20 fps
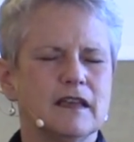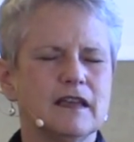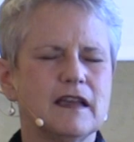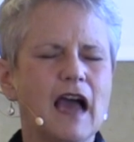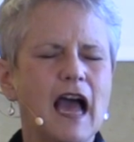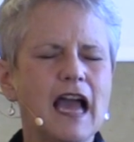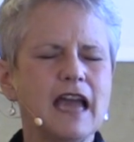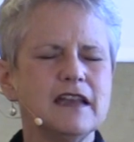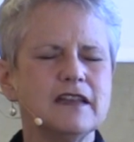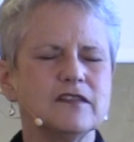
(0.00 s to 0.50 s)

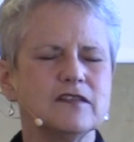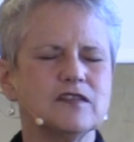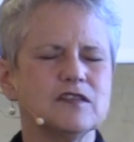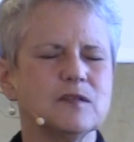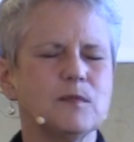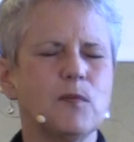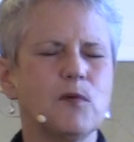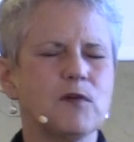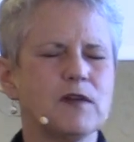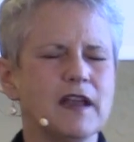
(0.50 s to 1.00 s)
Guide and
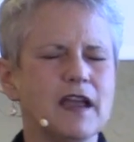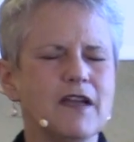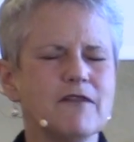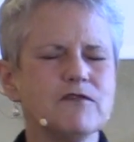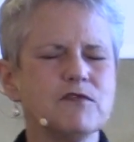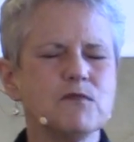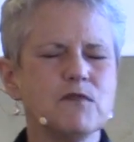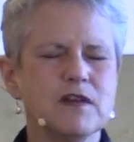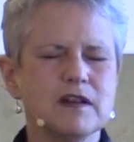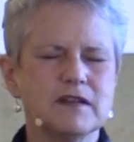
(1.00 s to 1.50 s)
support
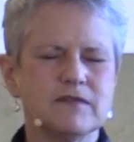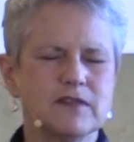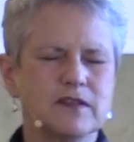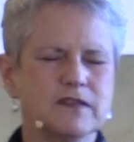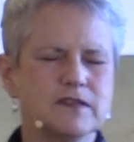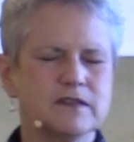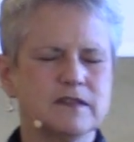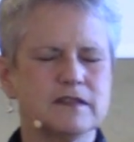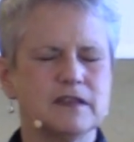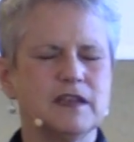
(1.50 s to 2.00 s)
every one of
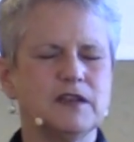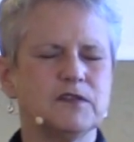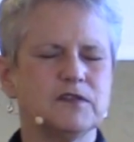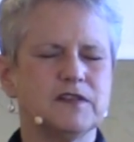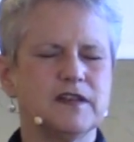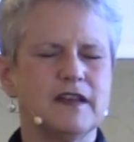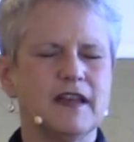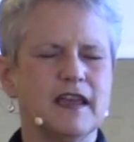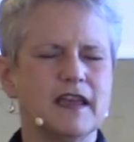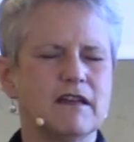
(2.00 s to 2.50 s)
us here
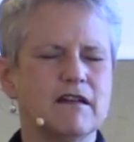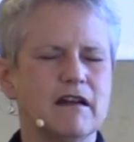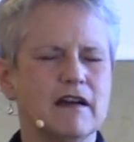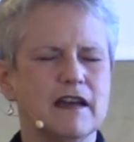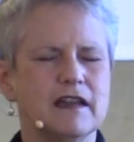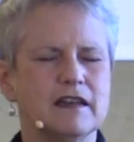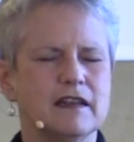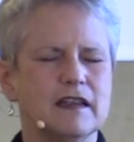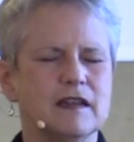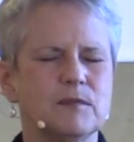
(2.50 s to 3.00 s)
today,
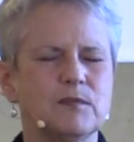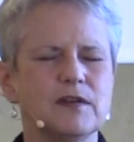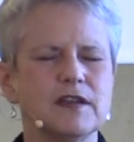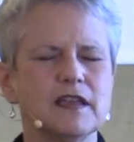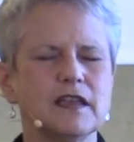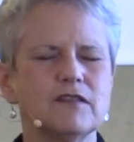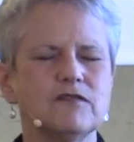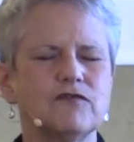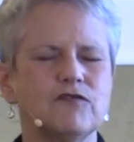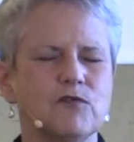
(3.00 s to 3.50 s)
God, in
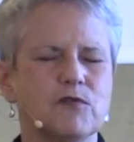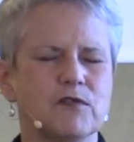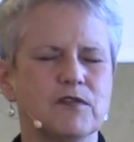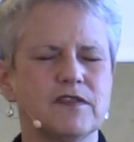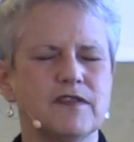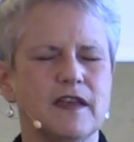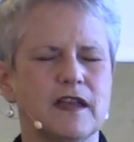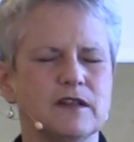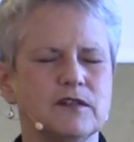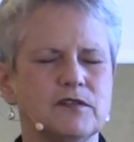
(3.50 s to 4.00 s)
bringing
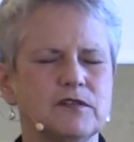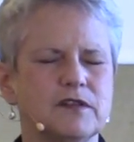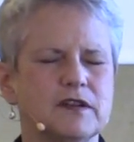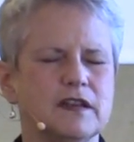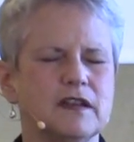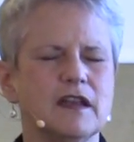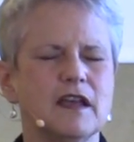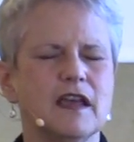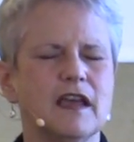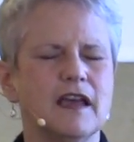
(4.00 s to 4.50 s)
forth that
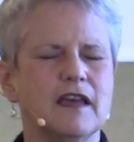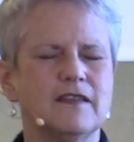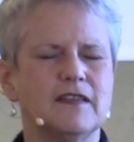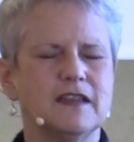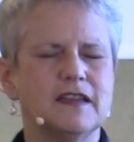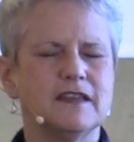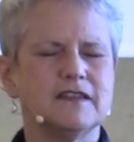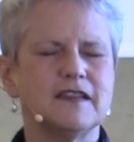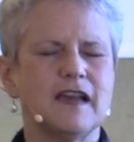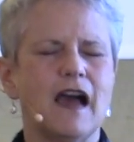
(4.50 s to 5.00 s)
good
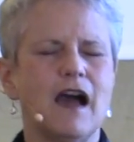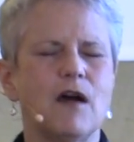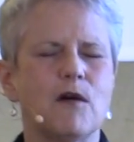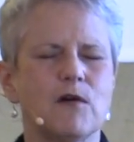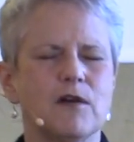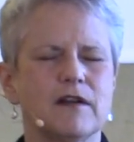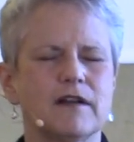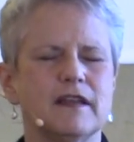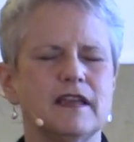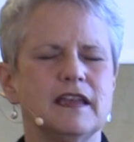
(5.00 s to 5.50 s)
that is
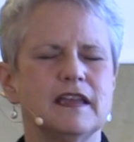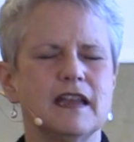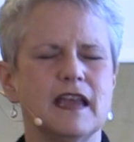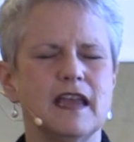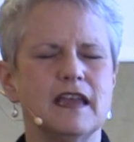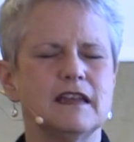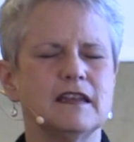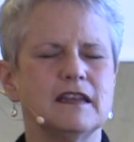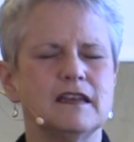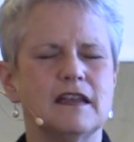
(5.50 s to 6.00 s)
our
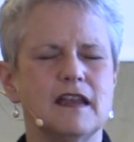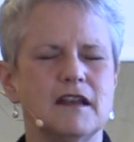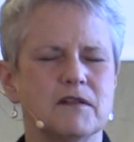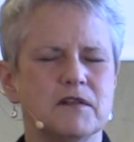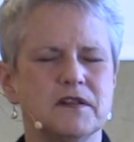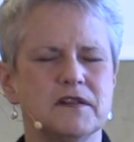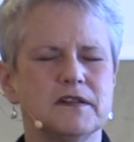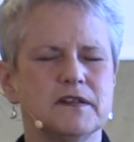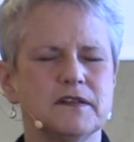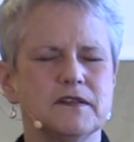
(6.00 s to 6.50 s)
innate
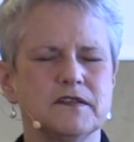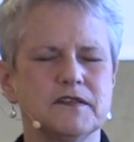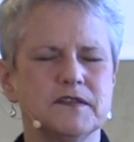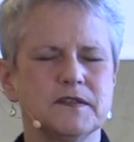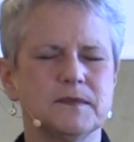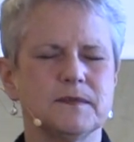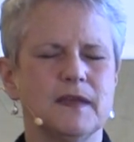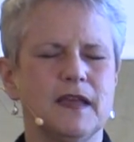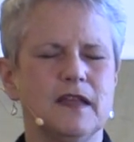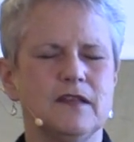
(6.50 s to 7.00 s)

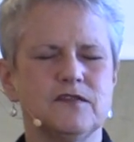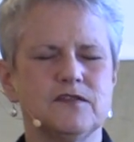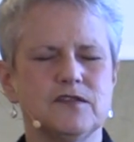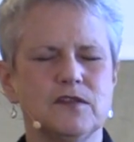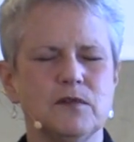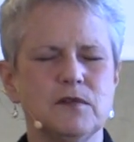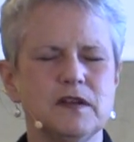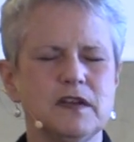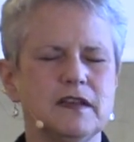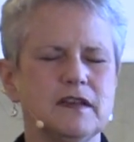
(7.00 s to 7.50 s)
inheritance. And
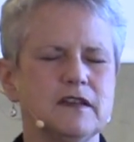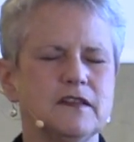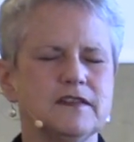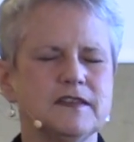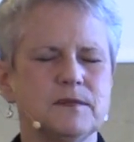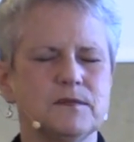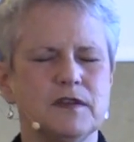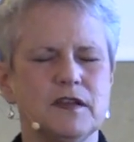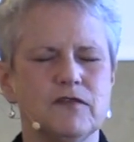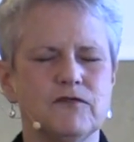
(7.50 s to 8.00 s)
so it
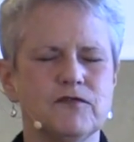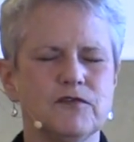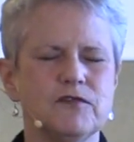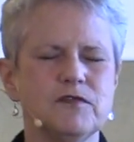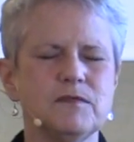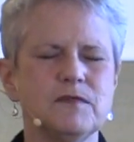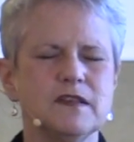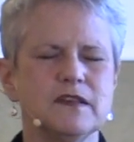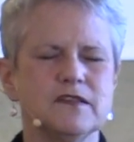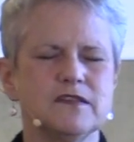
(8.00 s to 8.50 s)
is, and we
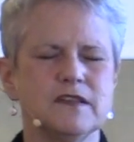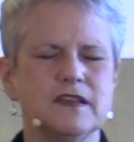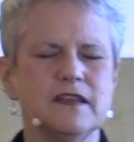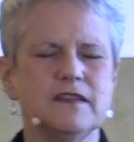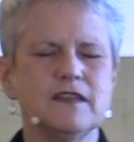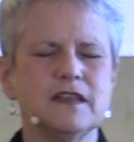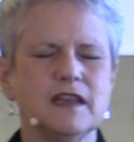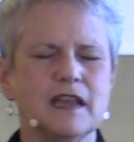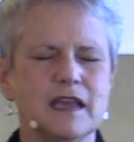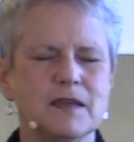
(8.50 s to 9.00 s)
affirm this
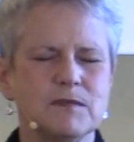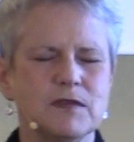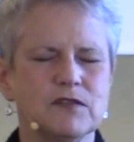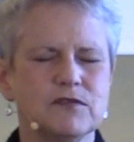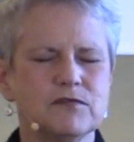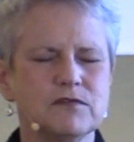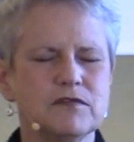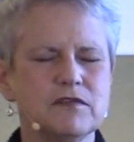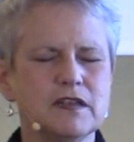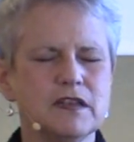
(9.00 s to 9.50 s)
in the name and
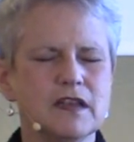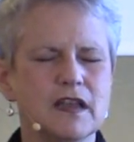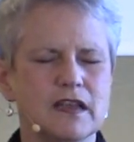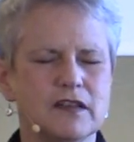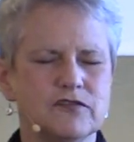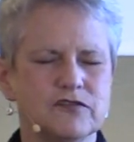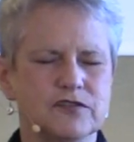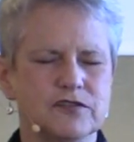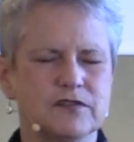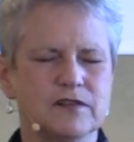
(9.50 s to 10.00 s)
through the
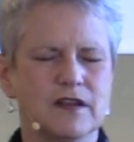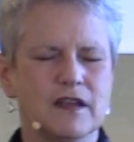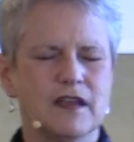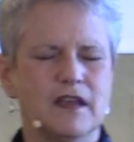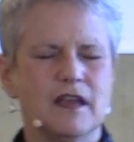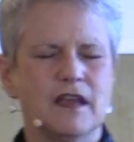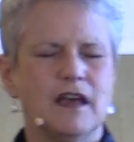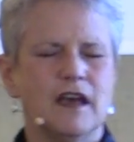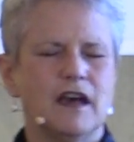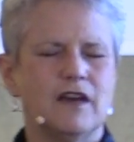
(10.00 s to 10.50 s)
nature
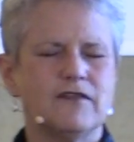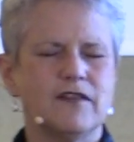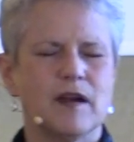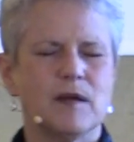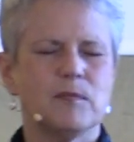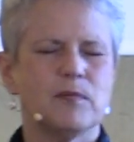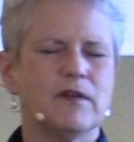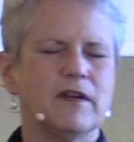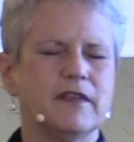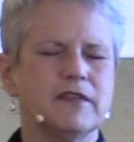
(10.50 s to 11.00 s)
of
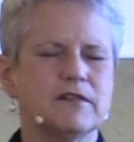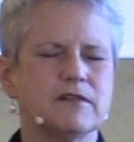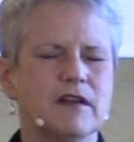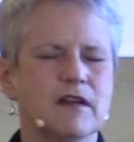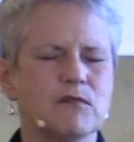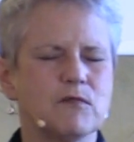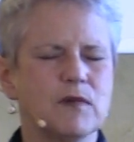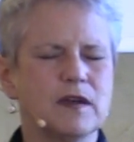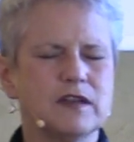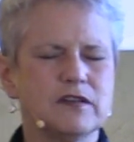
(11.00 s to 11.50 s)
our brother,
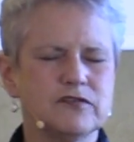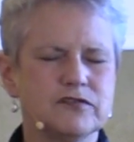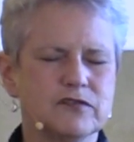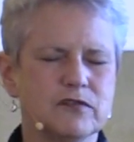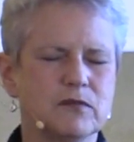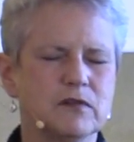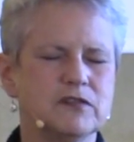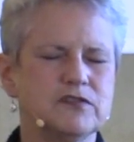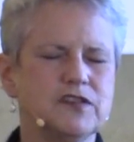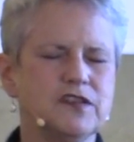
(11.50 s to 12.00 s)
our way
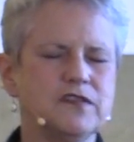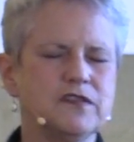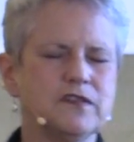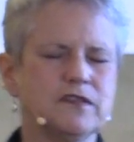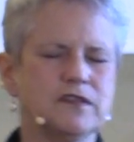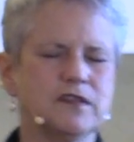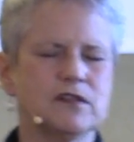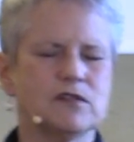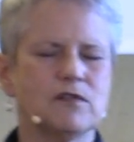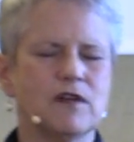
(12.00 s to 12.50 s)
shower,
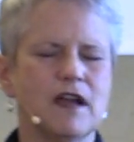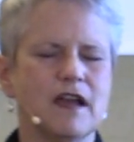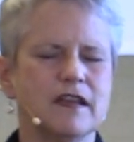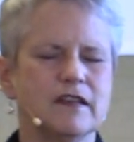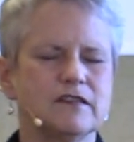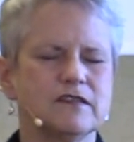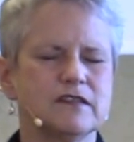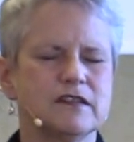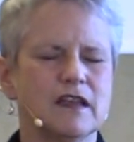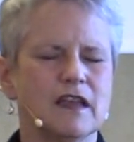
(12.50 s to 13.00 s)
Jesus the
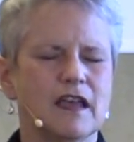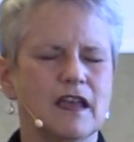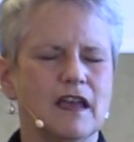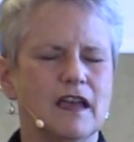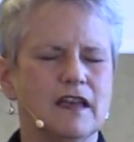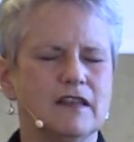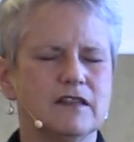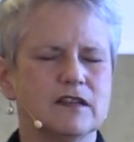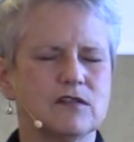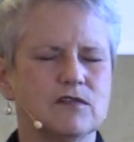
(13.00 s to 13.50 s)
Christ,
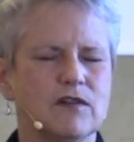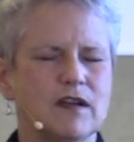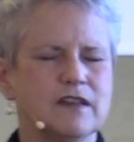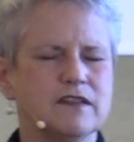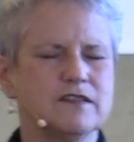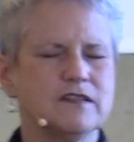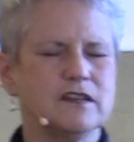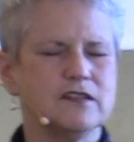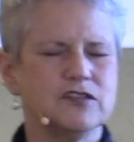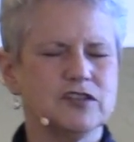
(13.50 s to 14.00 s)
and the
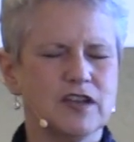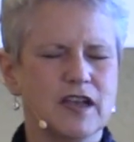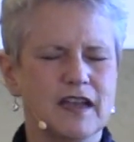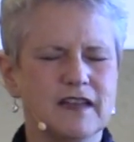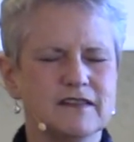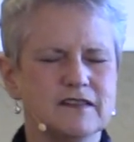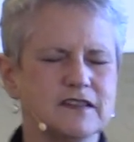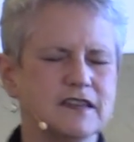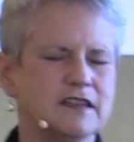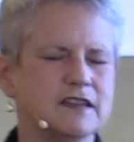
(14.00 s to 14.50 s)
Christ that
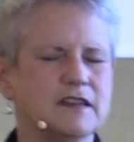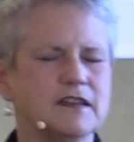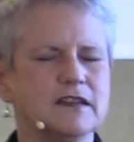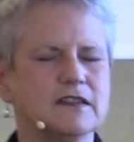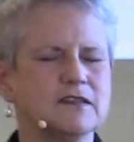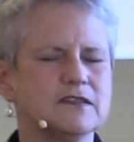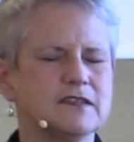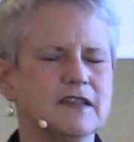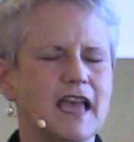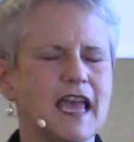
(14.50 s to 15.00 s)
shines in
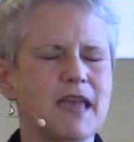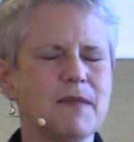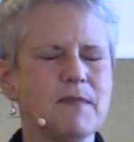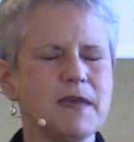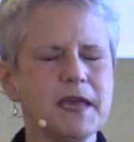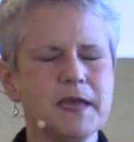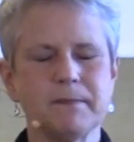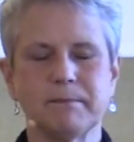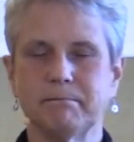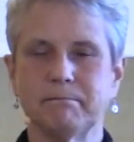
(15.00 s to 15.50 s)
us.
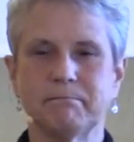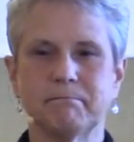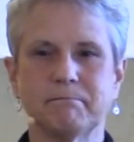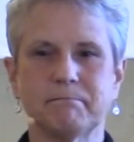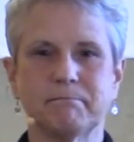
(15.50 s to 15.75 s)
Amen.